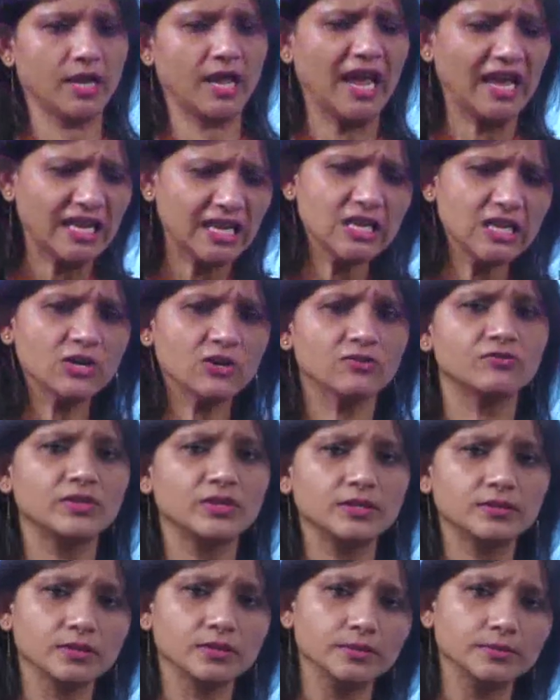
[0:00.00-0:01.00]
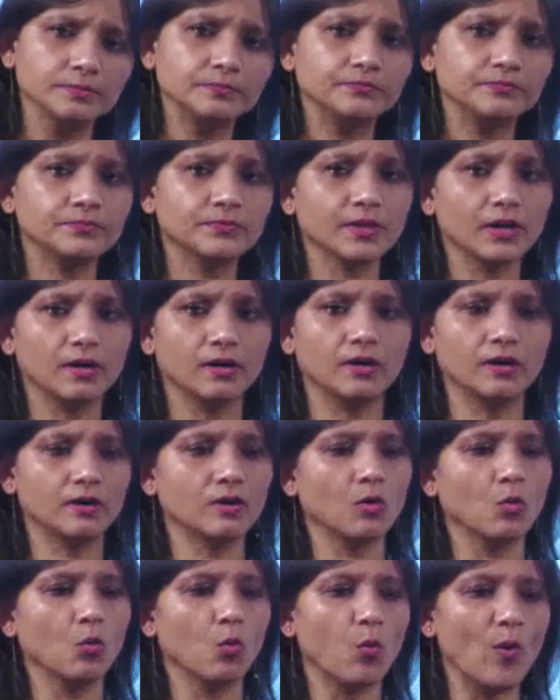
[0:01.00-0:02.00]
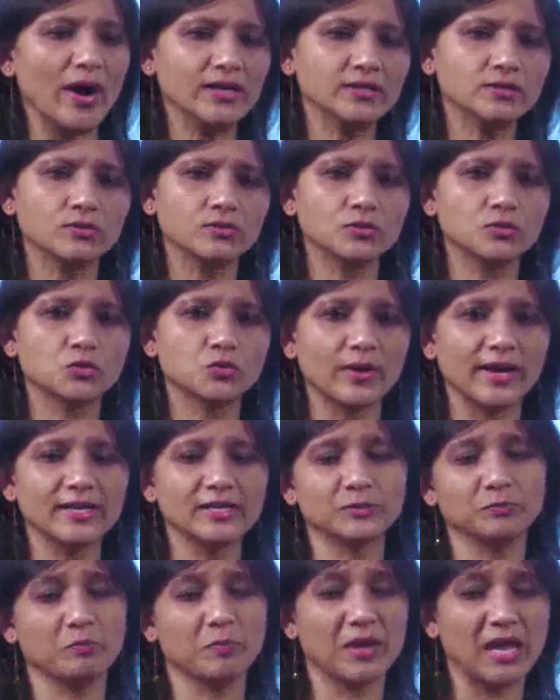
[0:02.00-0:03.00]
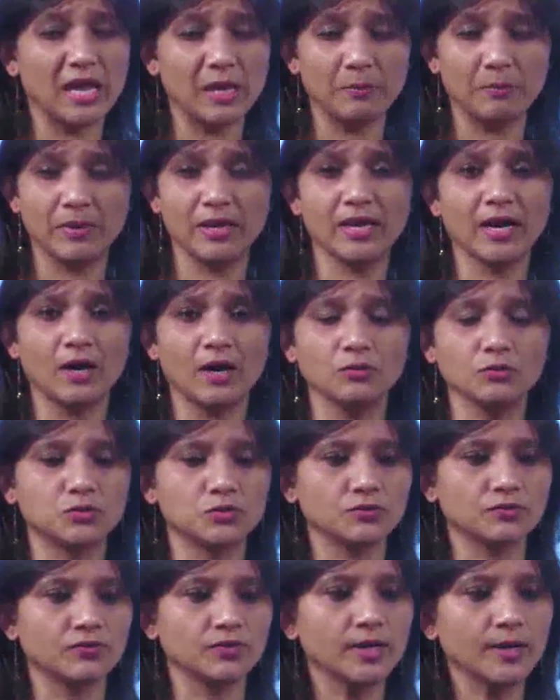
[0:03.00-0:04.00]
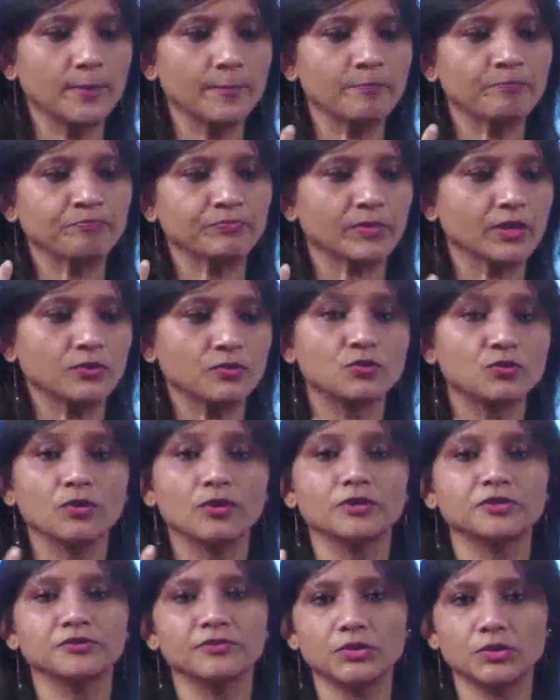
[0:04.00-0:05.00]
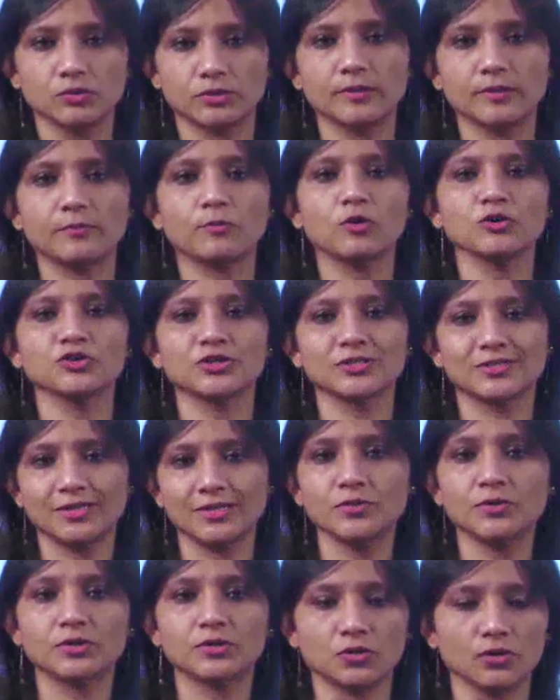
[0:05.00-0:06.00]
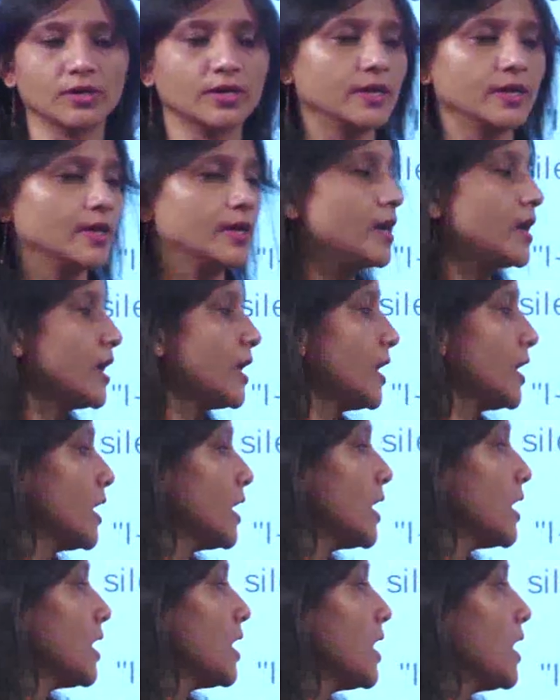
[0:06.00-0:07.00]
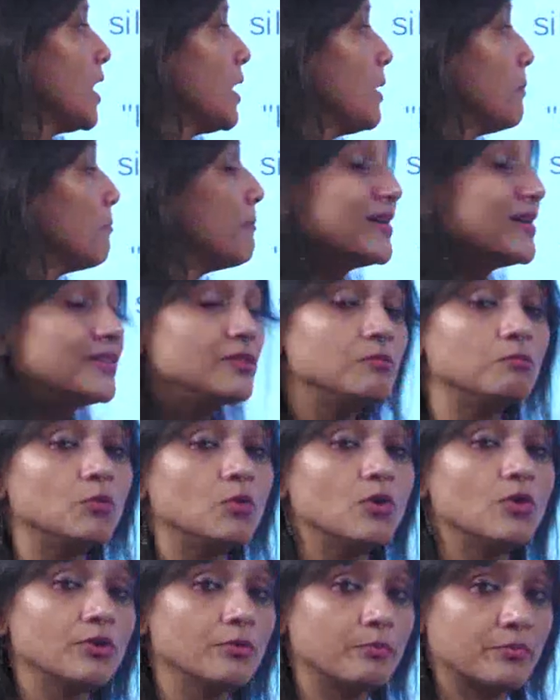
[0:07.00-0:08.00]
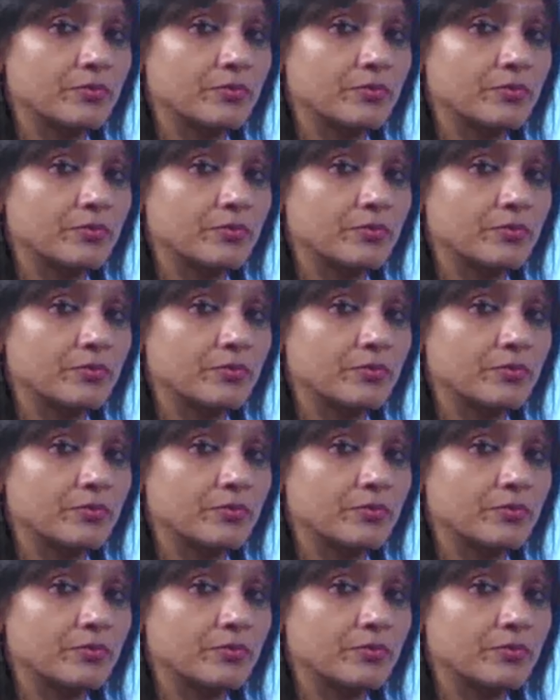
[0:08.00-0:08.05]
any of these or um, uh, once or twice, maybe out of, you do not even know, subconsciously you are talking. But the more you